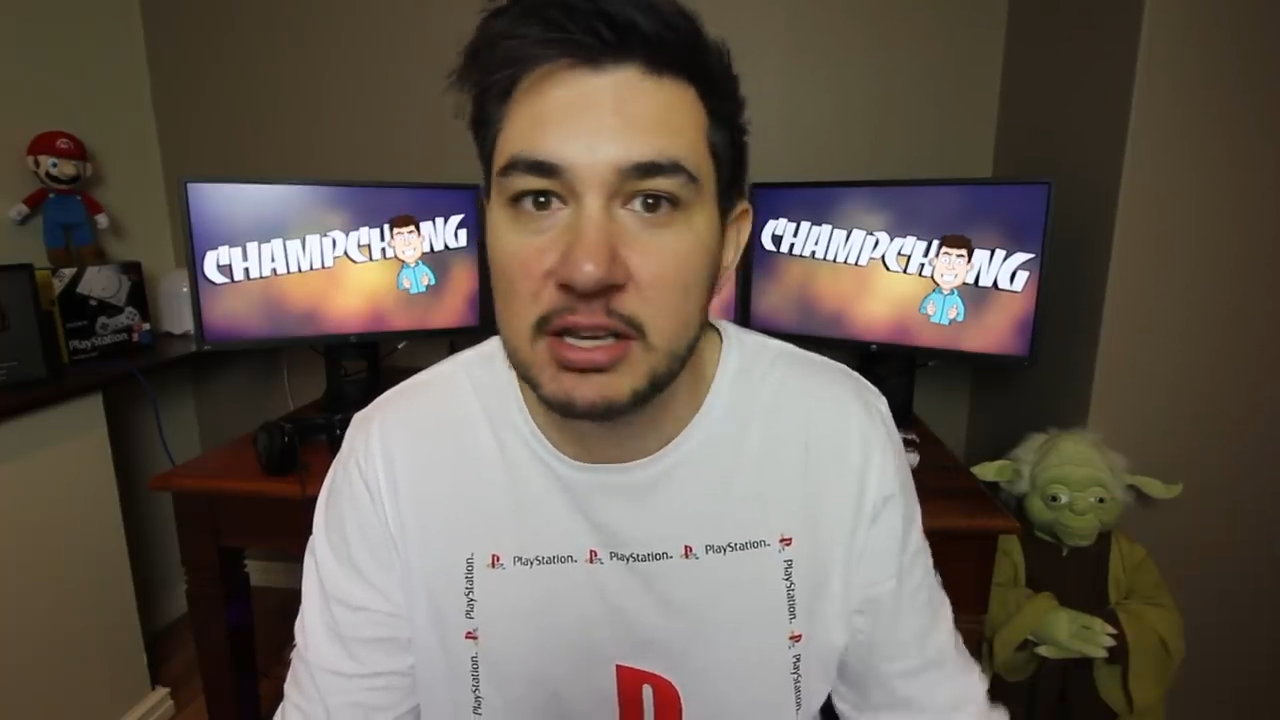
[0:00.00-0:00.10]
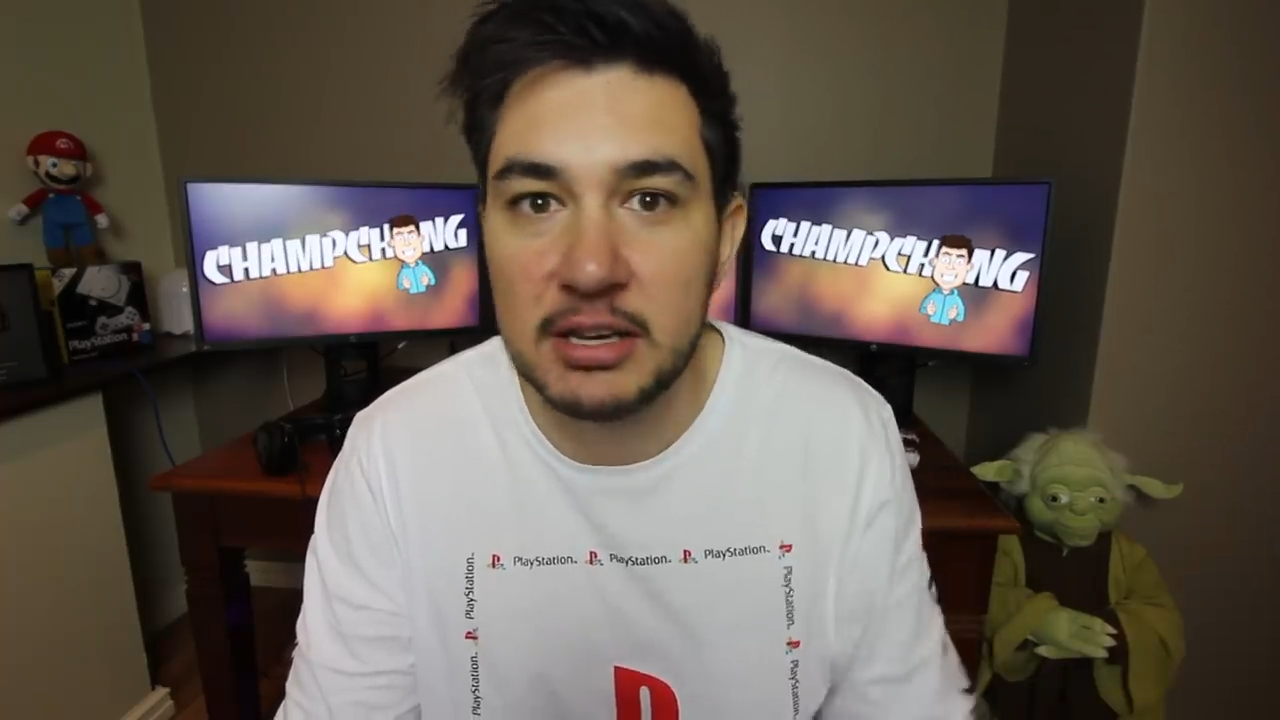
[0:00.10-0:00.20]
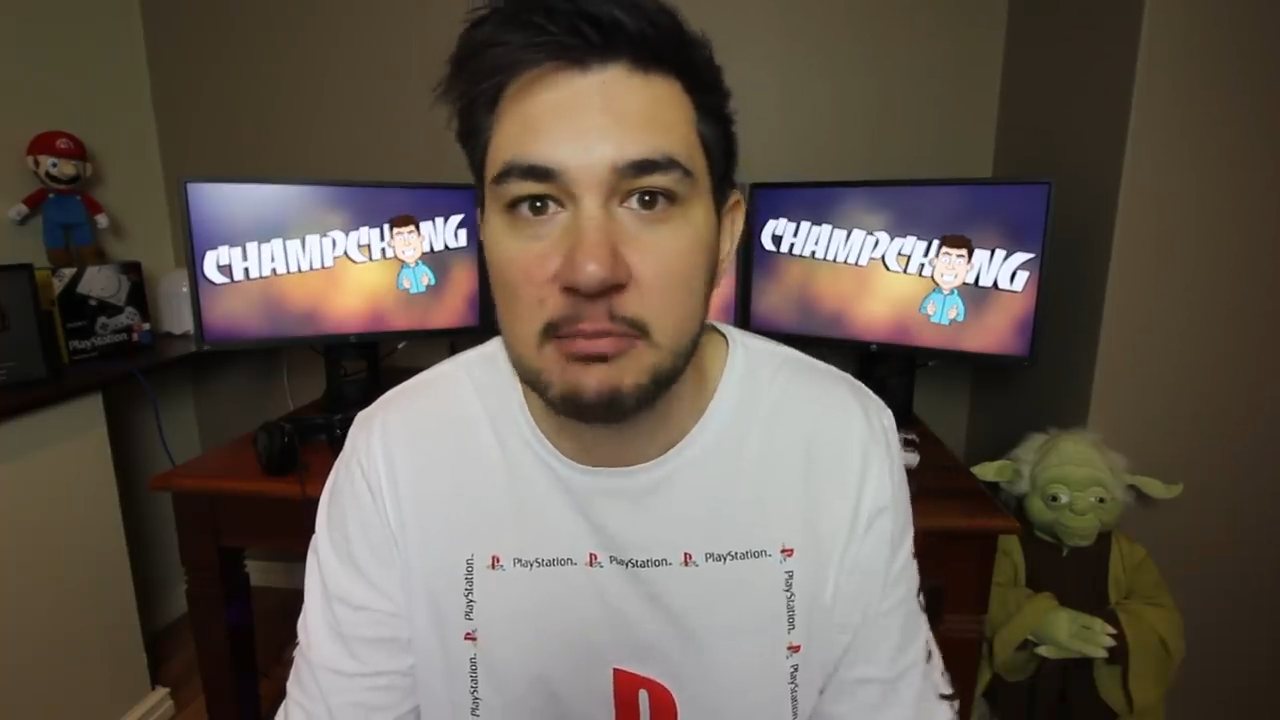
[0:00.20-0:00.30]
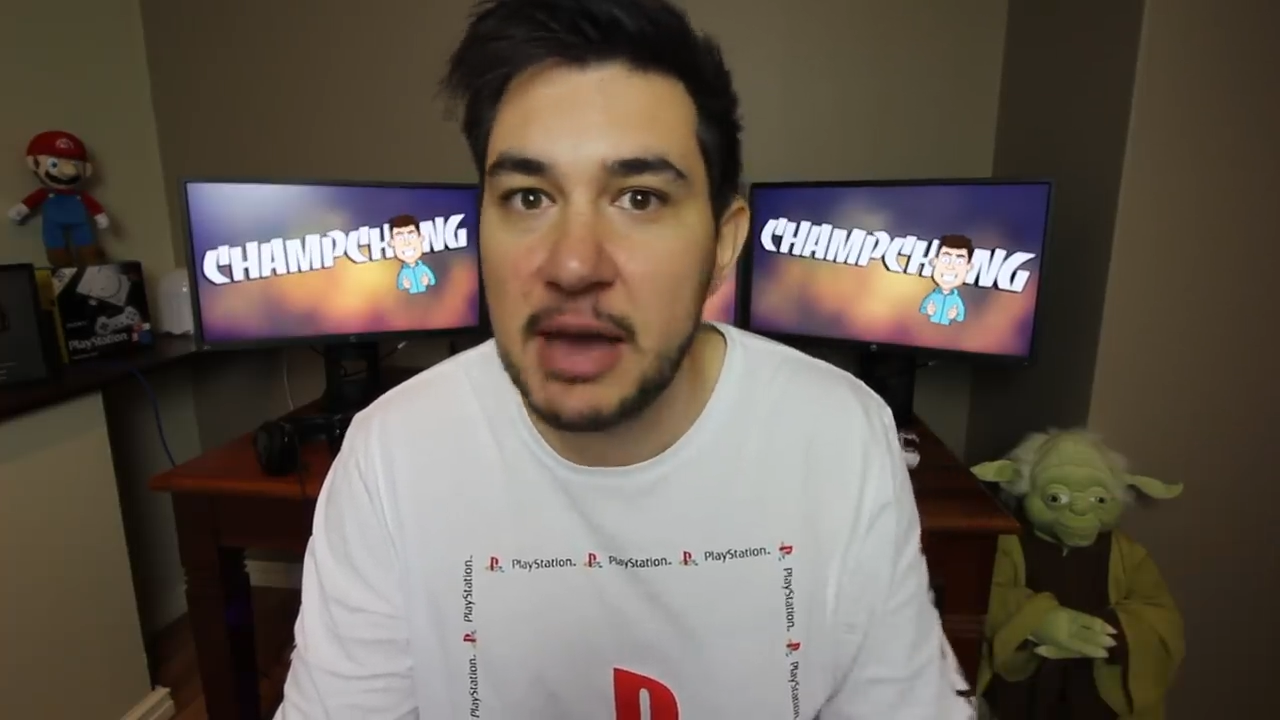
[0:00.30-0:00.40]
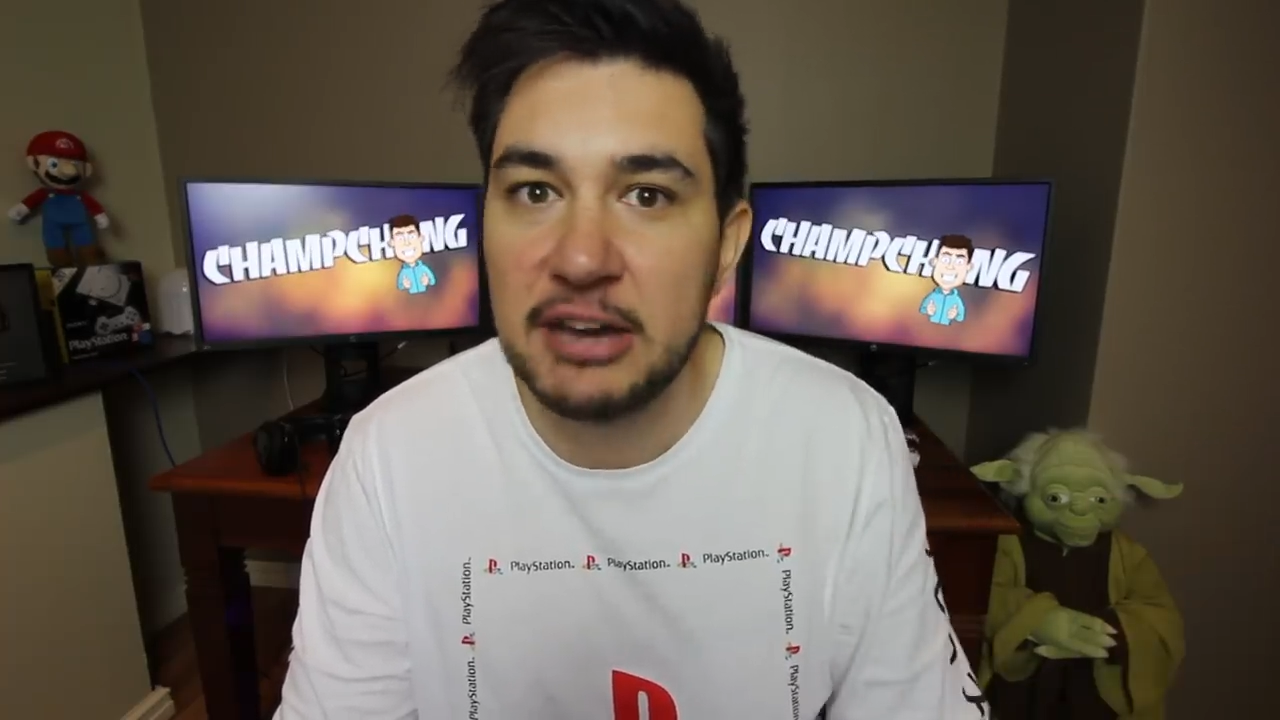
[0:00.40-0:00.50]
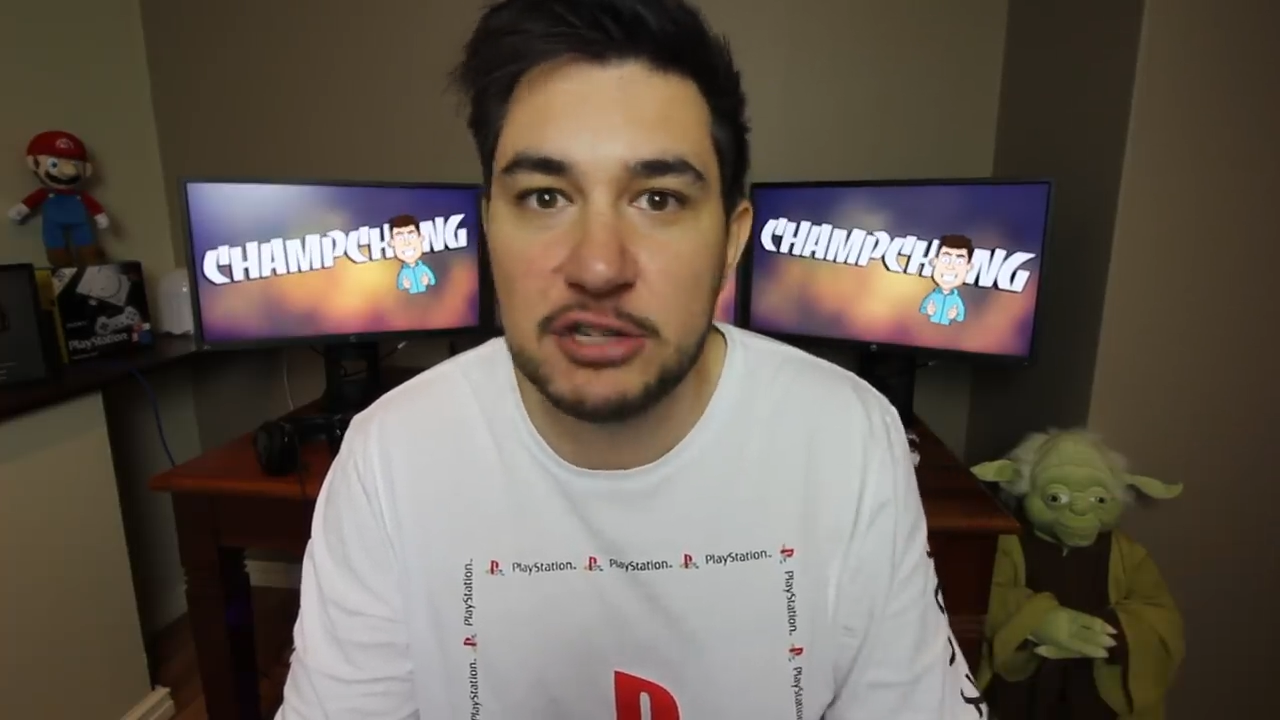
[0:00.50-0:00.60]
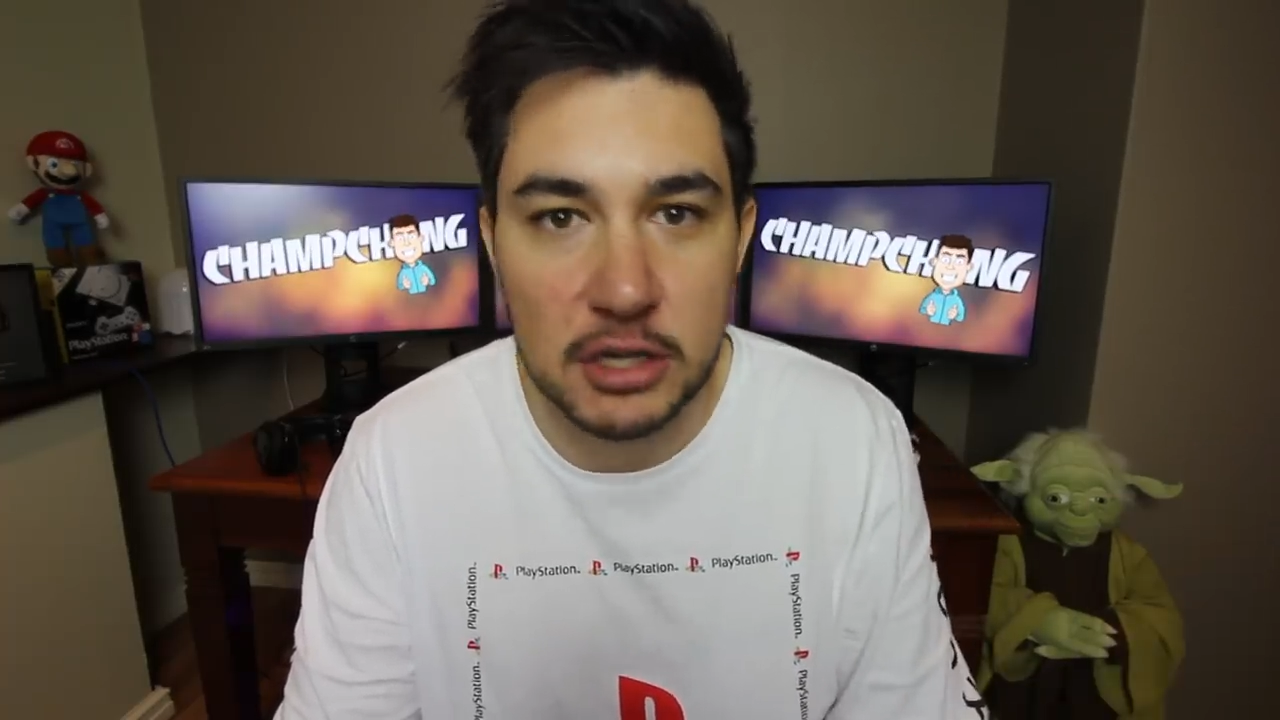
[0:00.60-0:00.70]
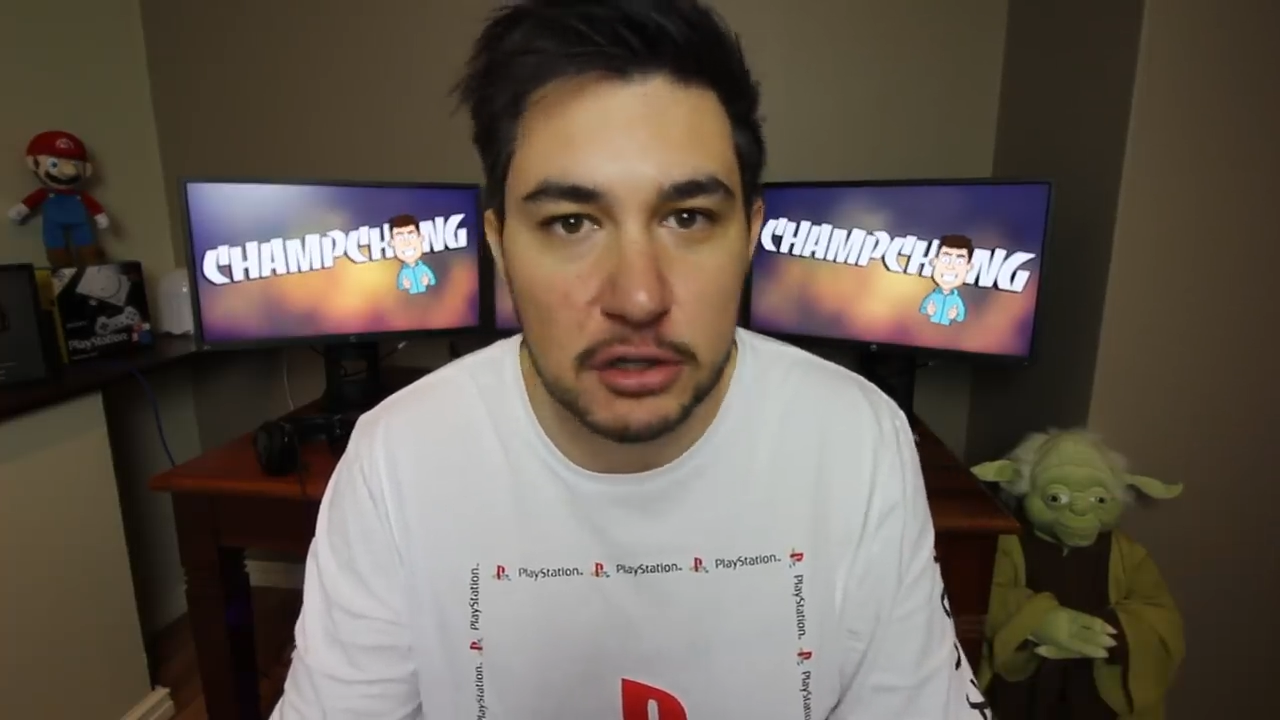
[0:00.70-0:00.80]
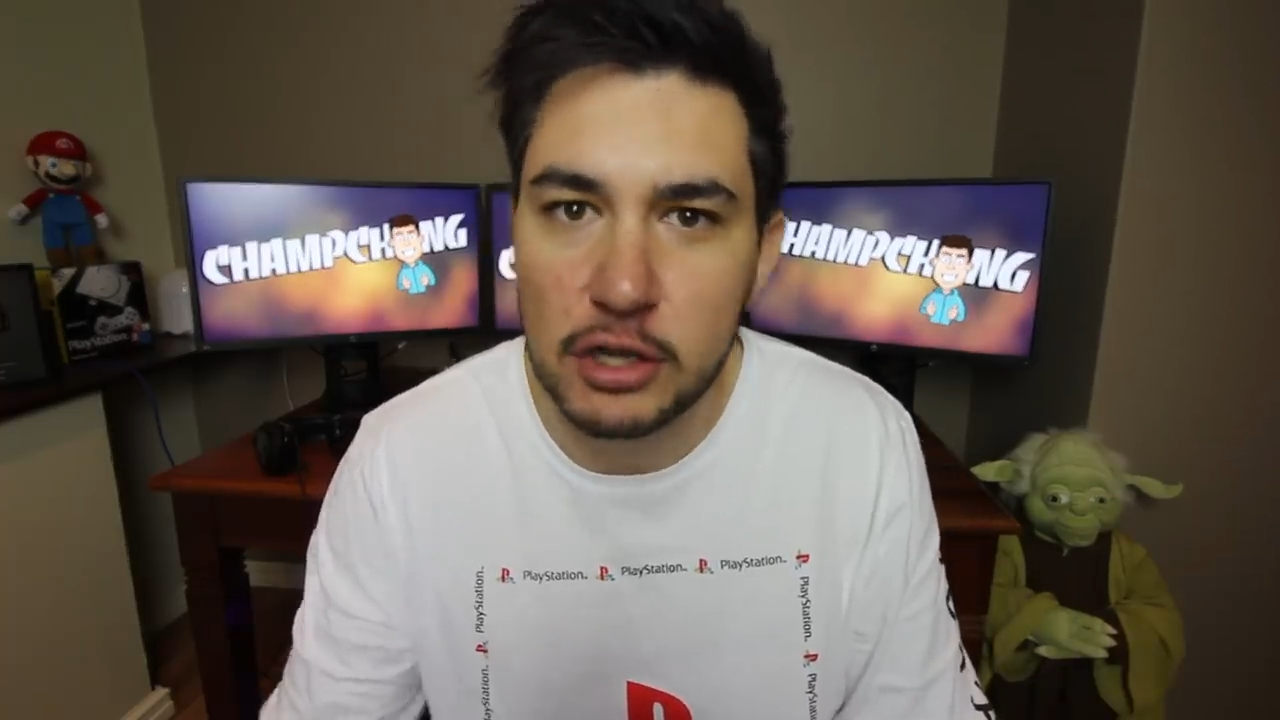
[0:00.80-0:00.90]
and imagine,